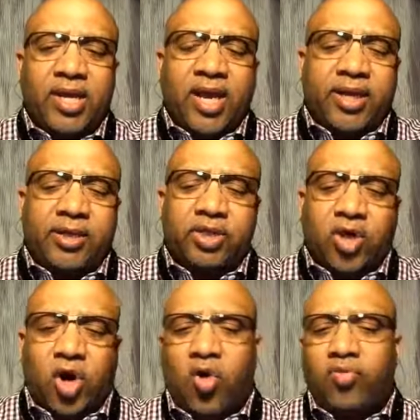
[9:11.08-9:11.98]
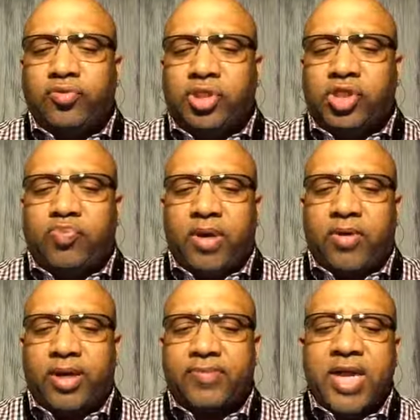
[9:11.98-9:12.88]
in his own
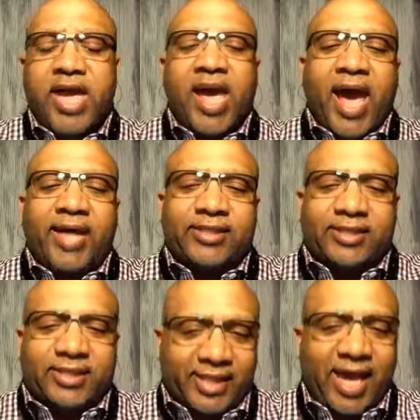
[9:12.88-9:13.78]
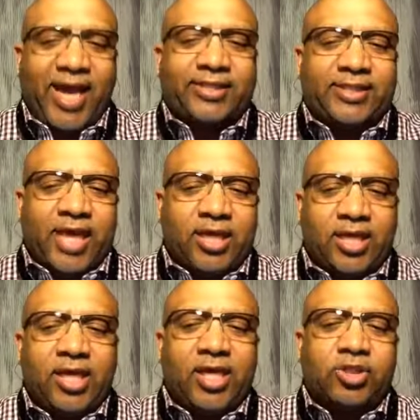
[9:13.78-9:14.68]
spirit, and says that
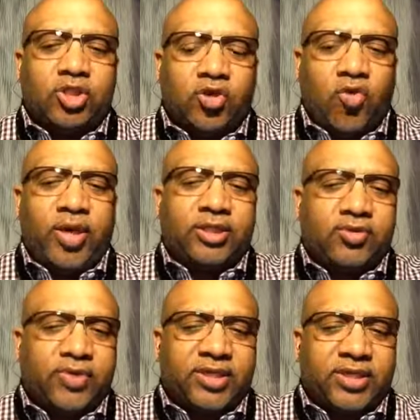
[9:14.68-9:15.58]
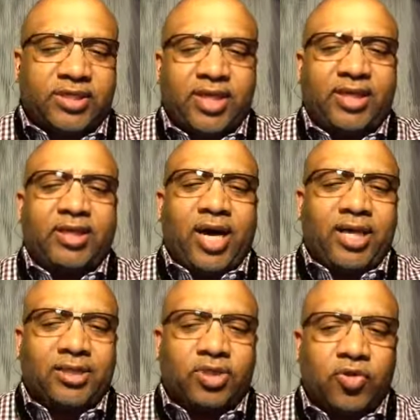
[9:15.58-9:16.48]
he is going to extend
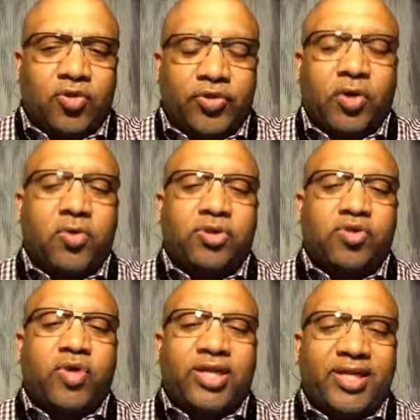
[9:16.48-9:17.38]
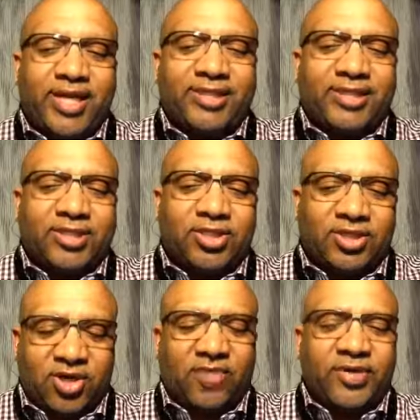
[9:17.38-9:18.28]
unto those who are less
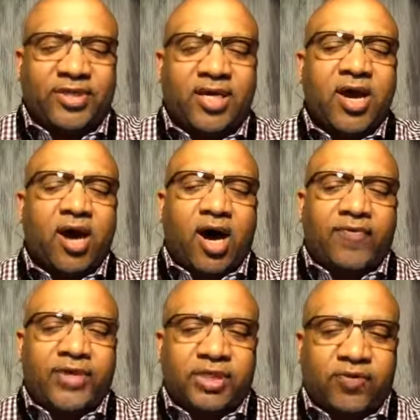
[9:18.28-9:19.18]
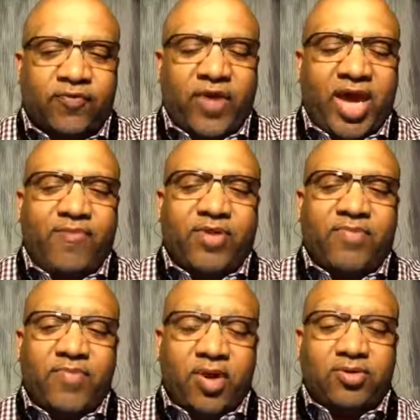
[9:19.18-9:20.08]
deserving of his favor
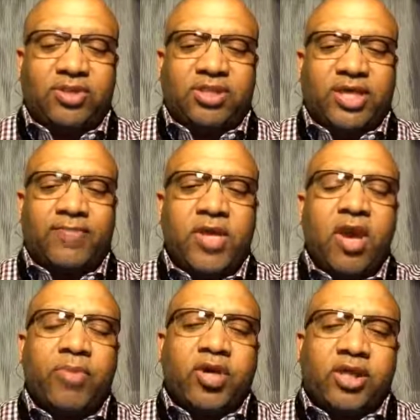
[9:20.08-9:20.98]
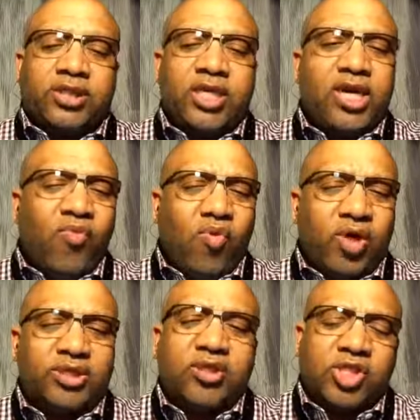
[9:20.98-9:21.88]
and mercy because he
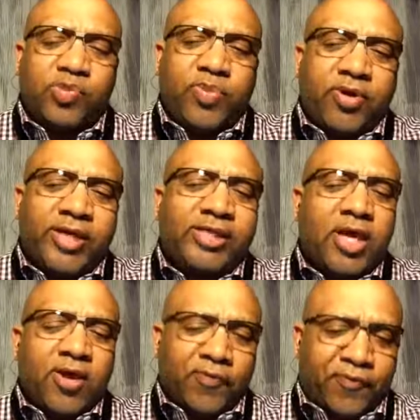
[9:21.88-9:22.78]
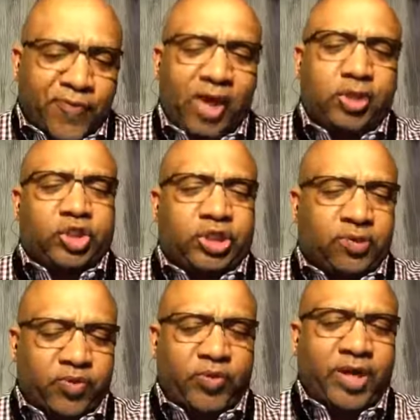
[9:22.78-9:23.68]
wants to experience
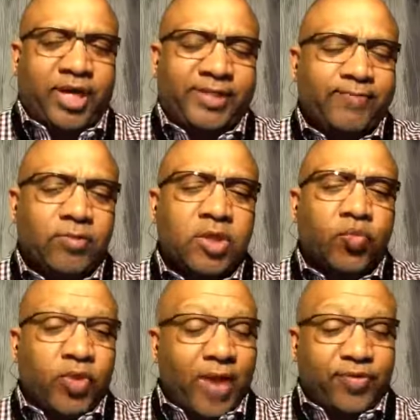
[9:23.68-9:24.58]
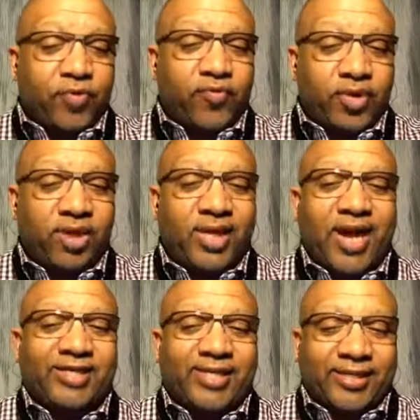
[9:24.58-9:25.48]
fellowship with us. We have to
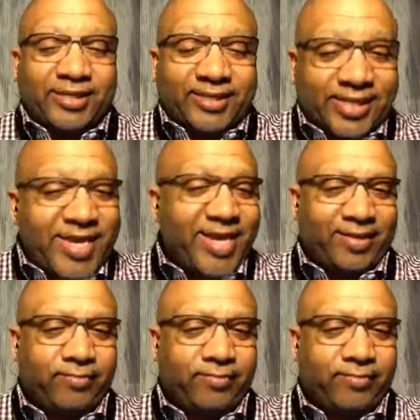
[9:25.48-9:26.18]
realize that sin